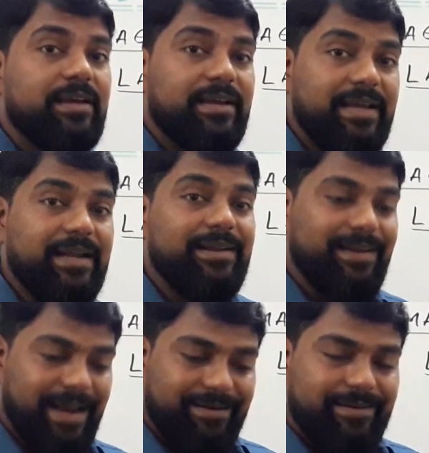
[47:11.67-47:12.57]
get
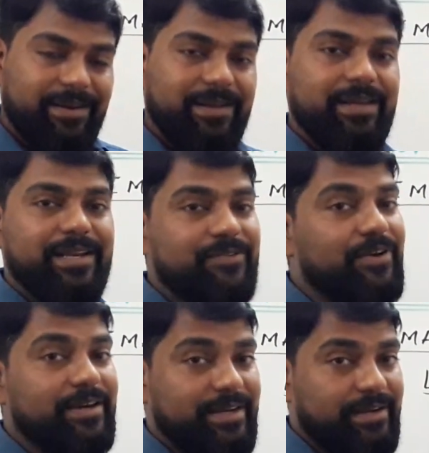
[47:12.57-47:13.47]
laterally
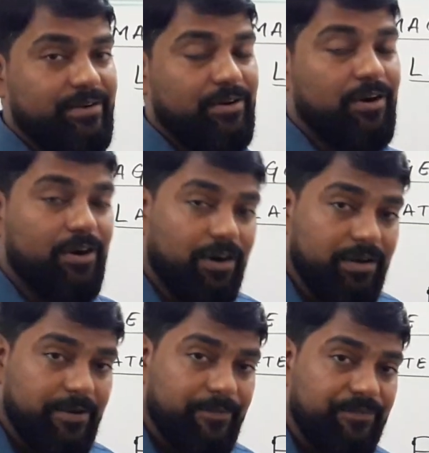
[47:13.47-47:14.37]
inverted,
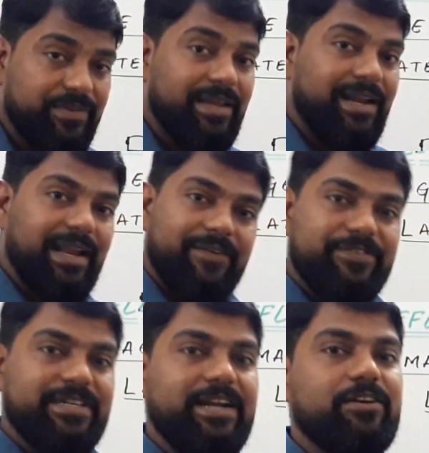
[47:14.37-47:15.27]
or
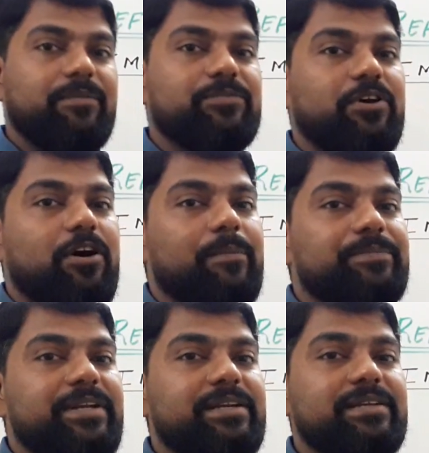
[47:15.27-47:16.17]
left side of the
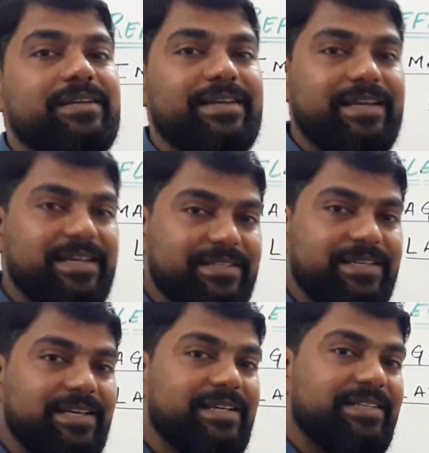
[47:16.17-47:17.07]
object is
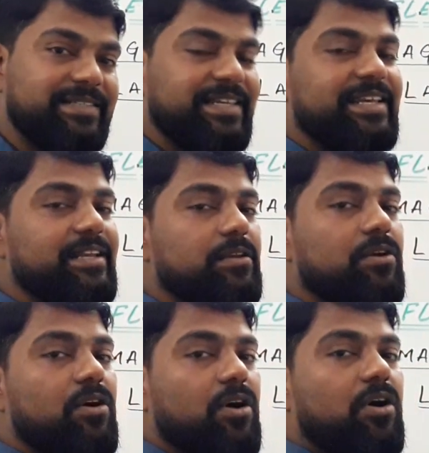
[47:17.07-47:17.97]

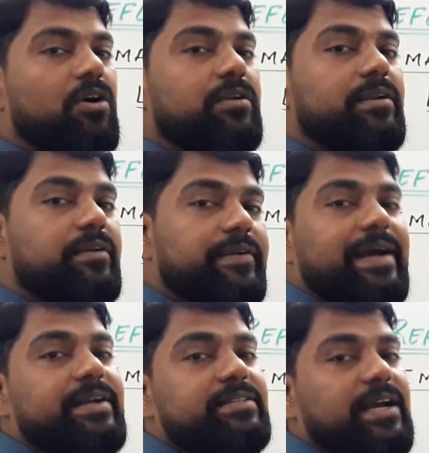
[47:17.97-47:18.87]
seen on
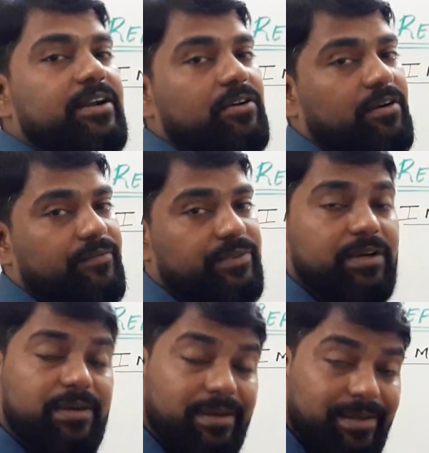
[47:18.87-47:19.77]
right side of
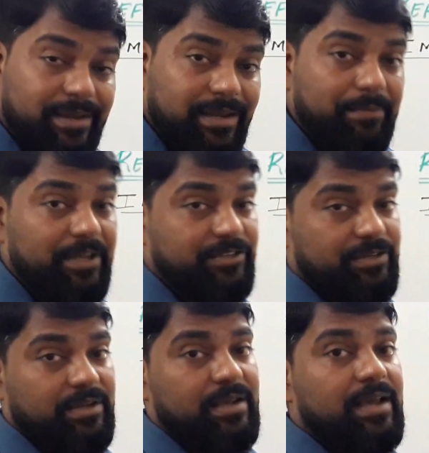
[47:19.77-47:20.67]
the image,
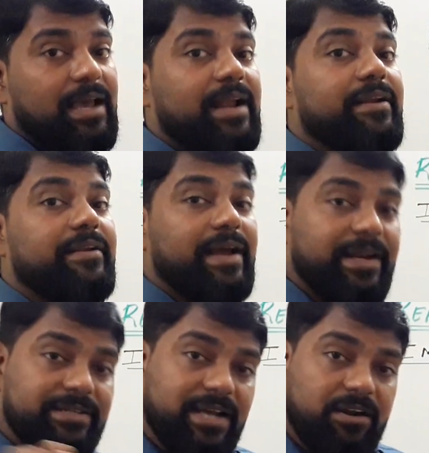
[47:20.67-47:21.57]
and
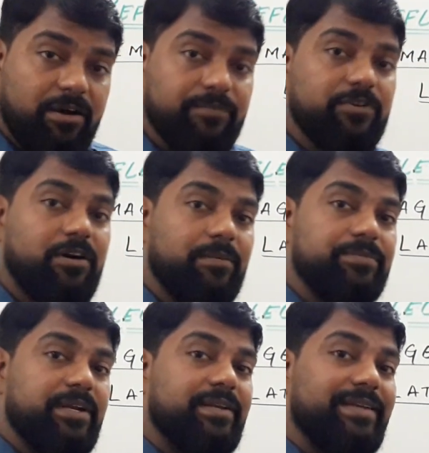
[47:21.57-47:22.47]
right side of the
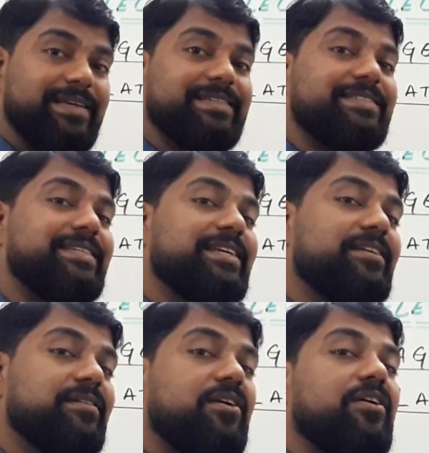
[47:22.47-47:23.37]
object is
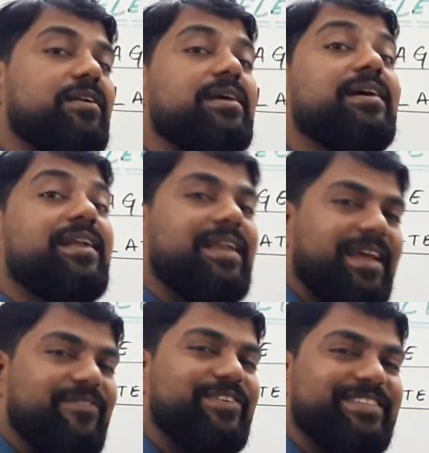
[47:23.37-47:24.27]
seen on
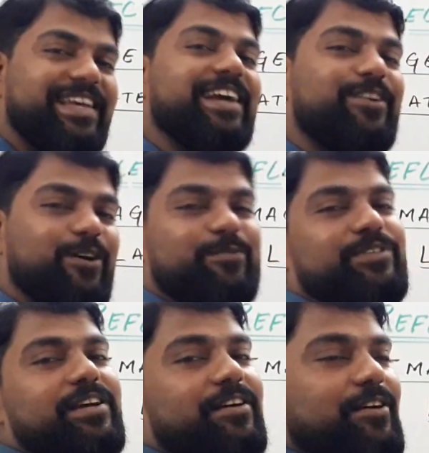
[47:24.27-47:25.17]
left side of
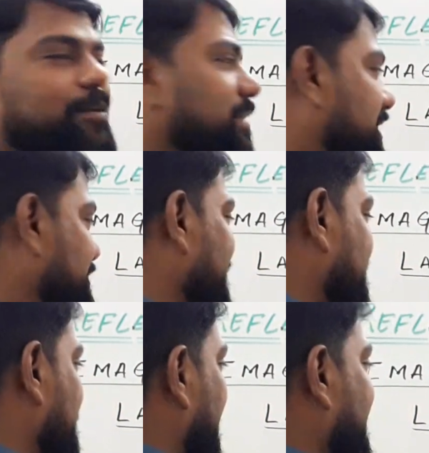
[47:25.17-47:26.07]
the object.
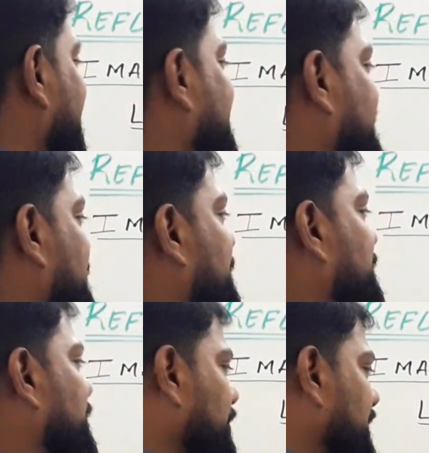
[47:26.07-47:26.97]
It's very easy,
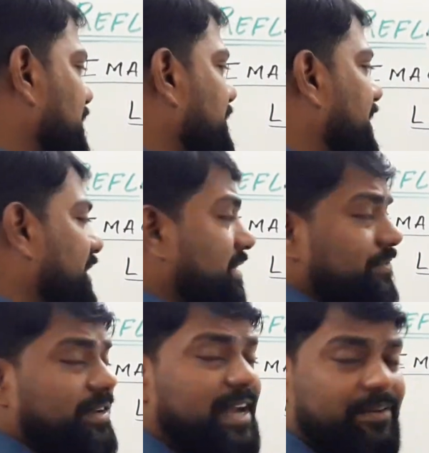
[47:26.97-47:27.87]
no, it's very easy.
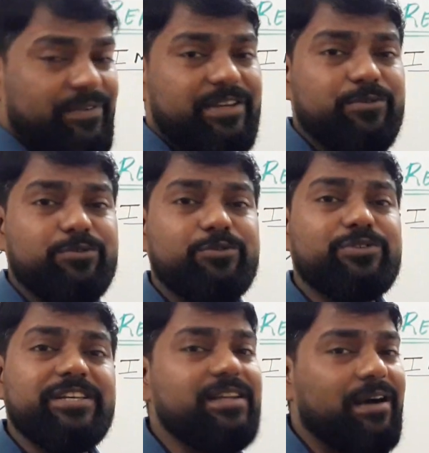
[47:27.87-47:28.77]
With that we used to
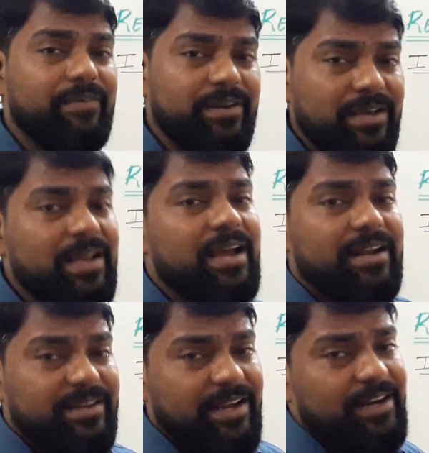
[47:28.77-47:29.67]
see in our
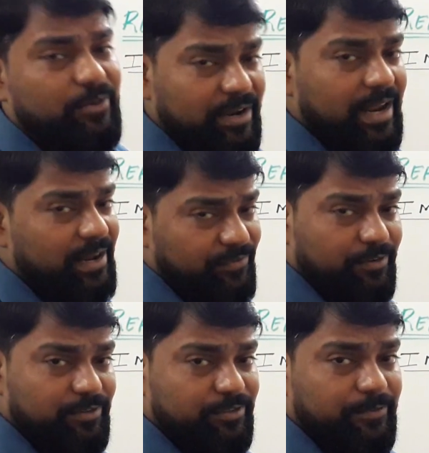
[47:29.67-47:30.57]
day-to-day life
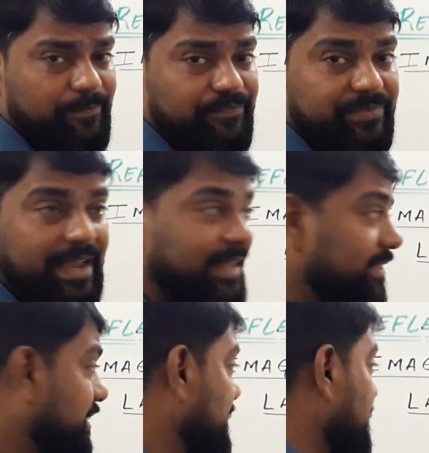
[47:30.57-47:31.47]
also,
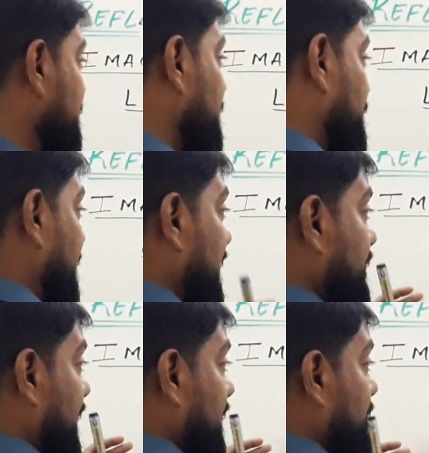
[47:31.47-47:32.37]
and this is
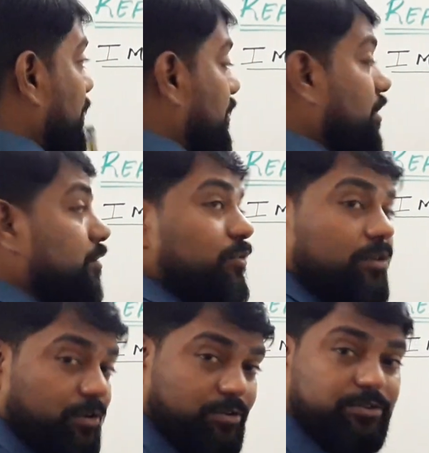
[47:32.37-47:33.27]
playing very important
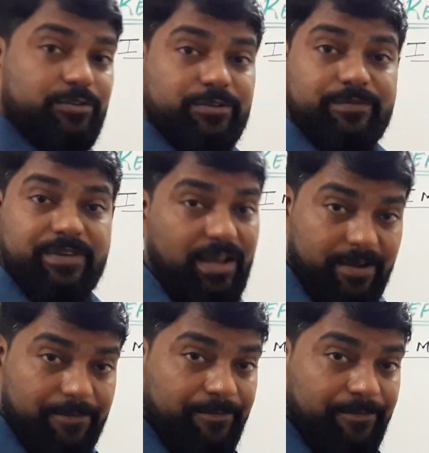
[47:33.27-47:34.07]
role also. Yeah,